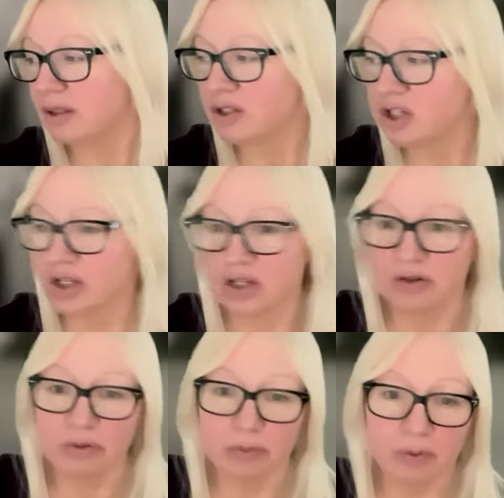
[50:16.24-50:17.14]
judging
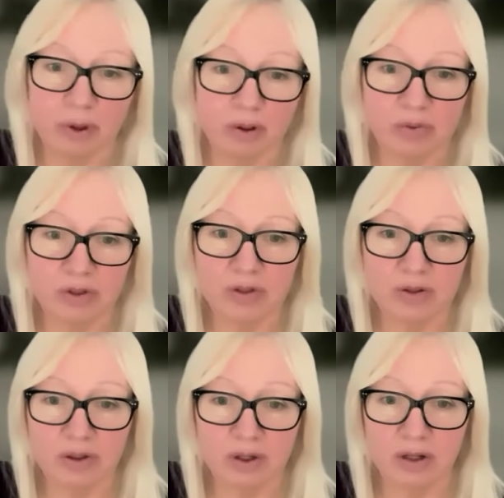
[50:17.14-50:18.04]
from the roads,
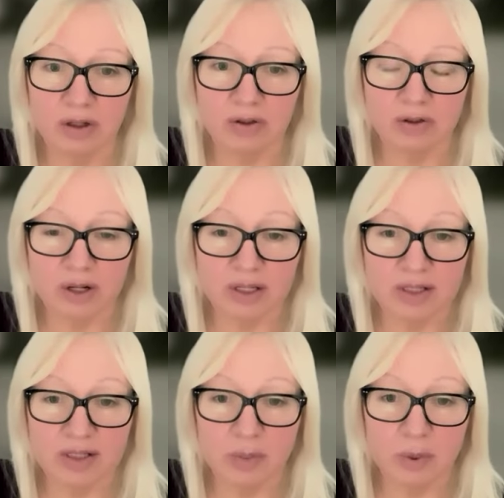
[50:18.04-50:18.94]
try to
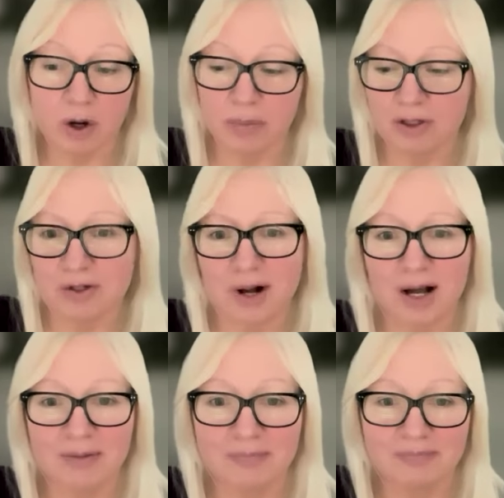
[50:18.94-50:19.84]
stay warm and dry.